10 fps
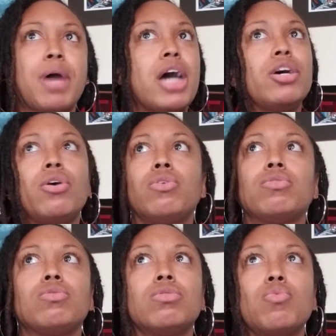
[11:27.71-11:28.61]
I don't
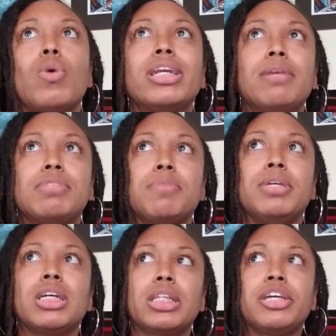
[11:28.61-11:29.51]
want him to be
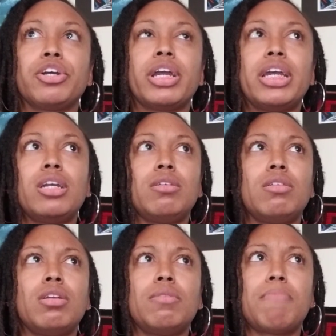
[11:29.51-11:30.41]
a leader in
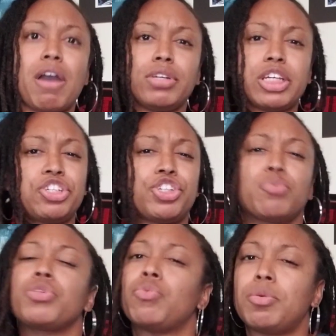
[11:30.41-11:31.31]
my relationship
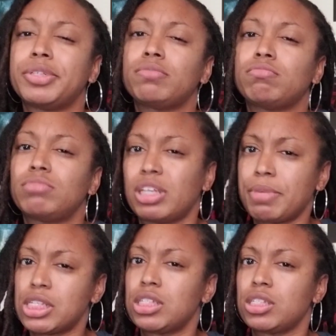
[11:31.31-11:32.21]
with a woman. Does that
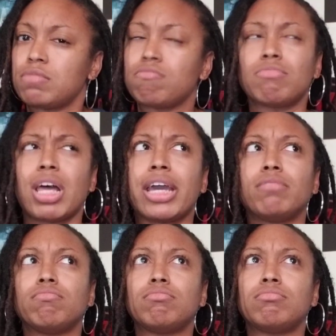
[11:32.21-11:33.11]
make sense? Like,
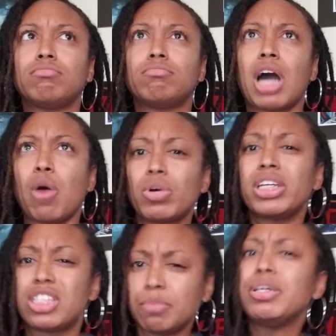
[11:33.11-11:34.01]
I want it
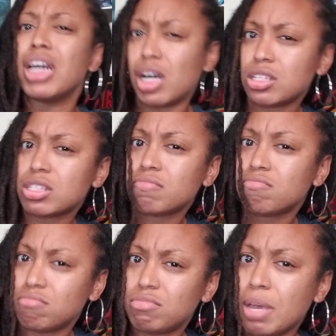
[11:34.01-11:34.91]
to be us.
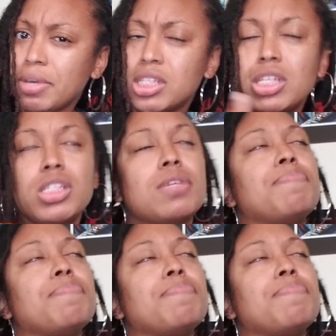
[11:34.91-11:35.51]
That makes sense?